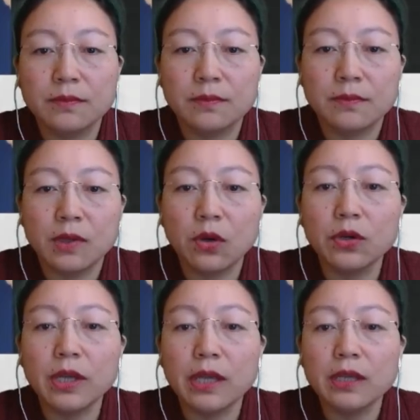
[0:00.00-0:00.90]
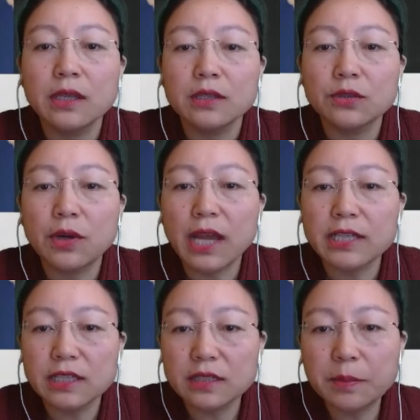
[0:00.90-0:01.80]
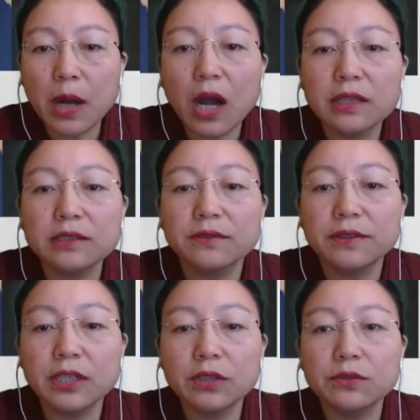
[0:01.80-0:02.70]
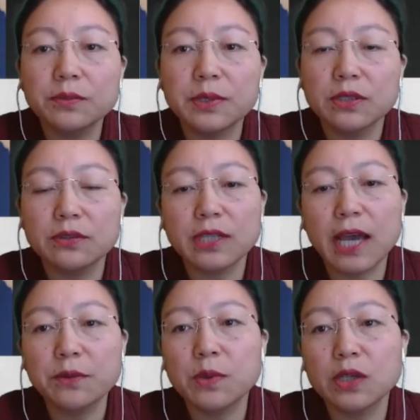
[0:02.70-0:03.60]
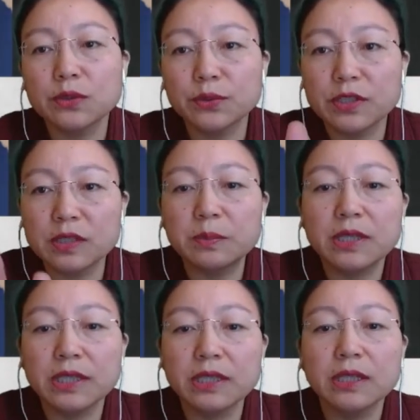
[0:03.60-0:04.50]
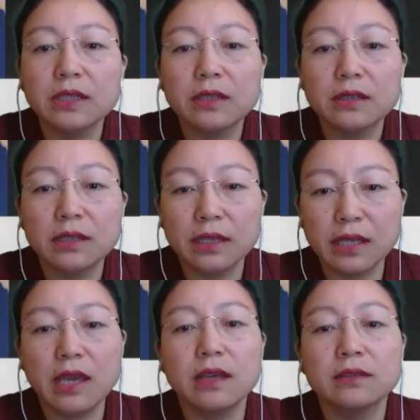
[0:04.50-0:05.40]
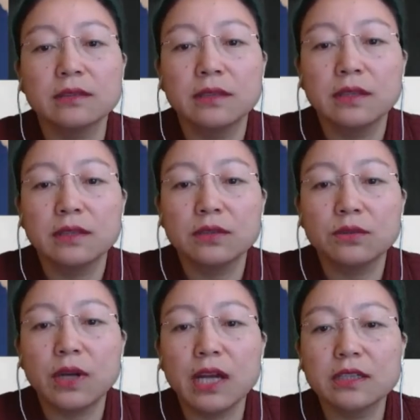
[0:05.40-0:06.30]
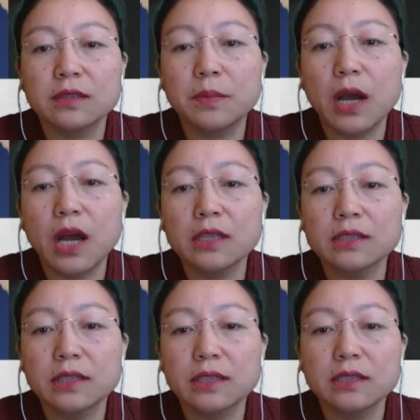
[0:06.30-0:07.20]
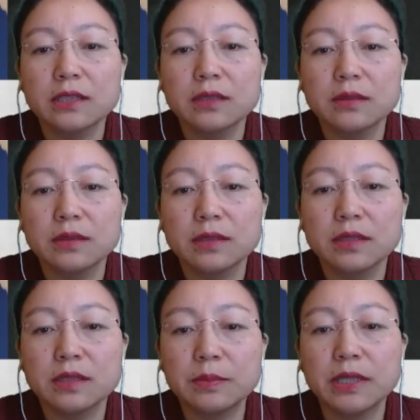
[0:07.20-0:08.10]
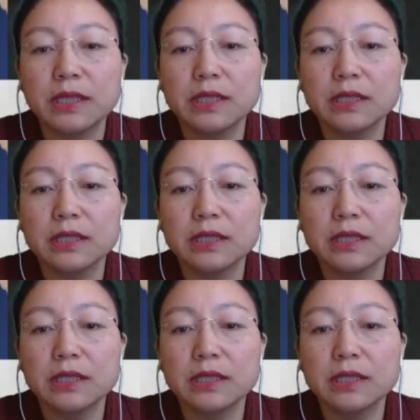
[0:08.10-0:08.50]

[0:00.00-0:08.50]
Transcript: Okay, so I just paused the video because I want to split here again. So I just paused it, split,